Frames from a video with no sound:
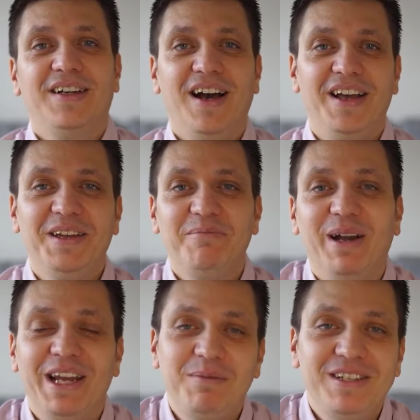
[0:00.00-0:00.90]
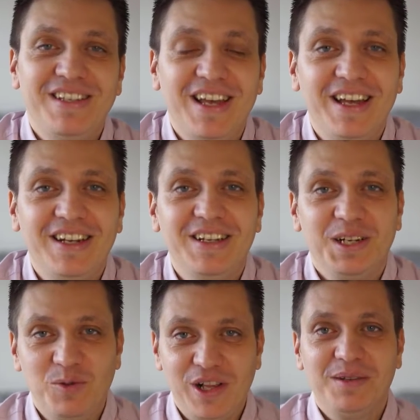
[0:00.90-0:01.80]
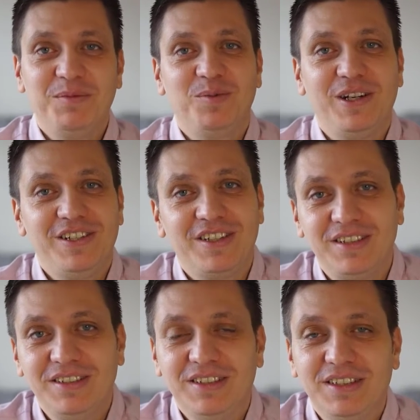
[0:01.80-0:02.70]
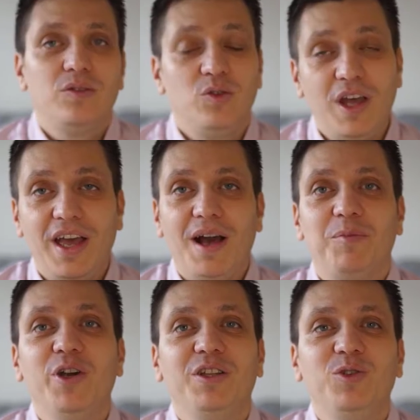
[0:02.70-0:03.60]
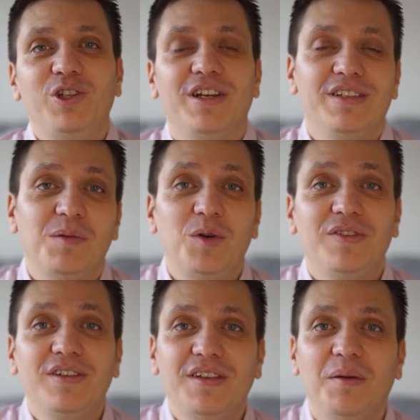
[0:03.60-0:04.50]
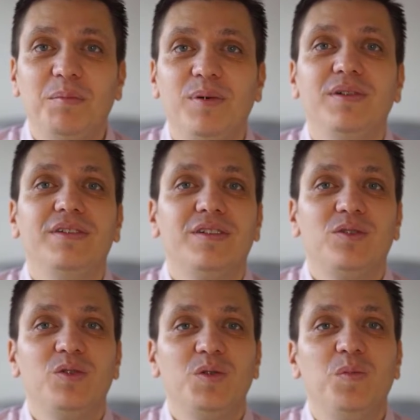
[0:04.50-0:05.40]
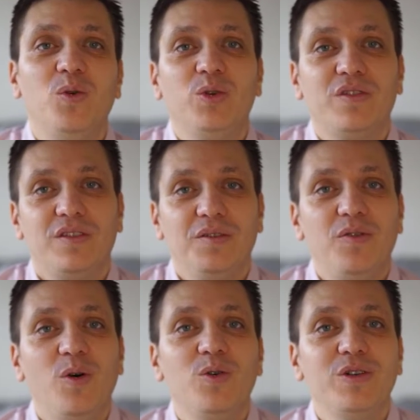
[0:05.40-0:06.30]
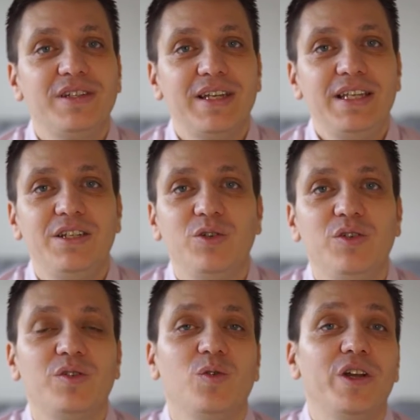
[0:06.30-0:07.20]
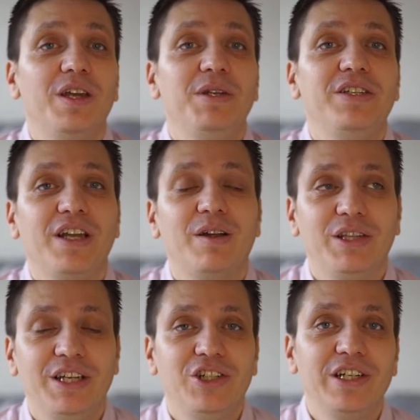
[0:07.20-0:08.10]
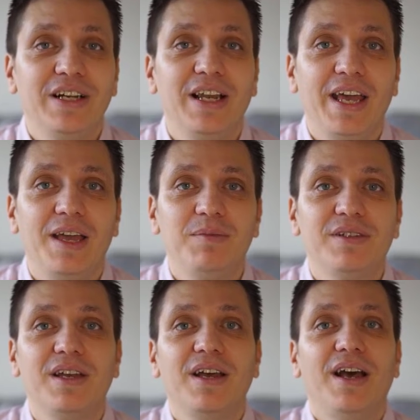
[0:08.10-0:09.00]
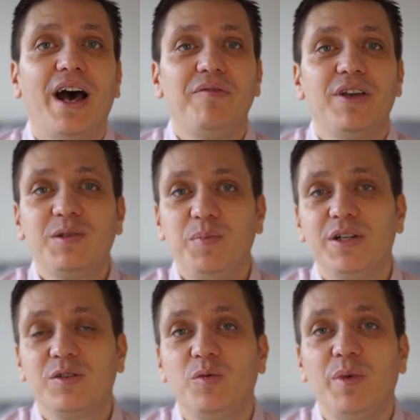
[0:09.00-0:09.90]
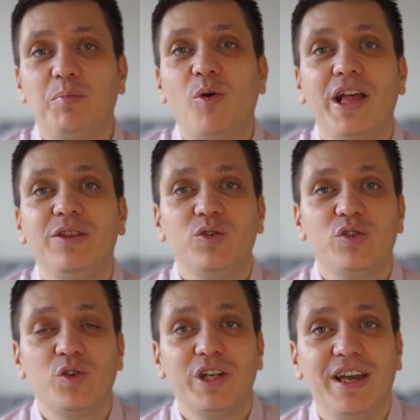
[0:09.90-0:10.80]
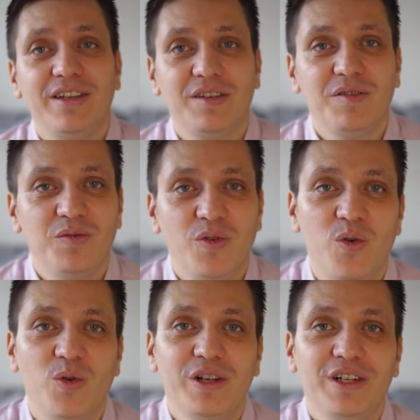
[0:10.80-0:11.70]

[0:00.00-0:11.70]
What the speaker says: Hi, my name is Stan and welcome to my channel. Today I'm going to share some of the samples to support the focus issues or image degradation claims I've experienced with my brand new Sony A7IV.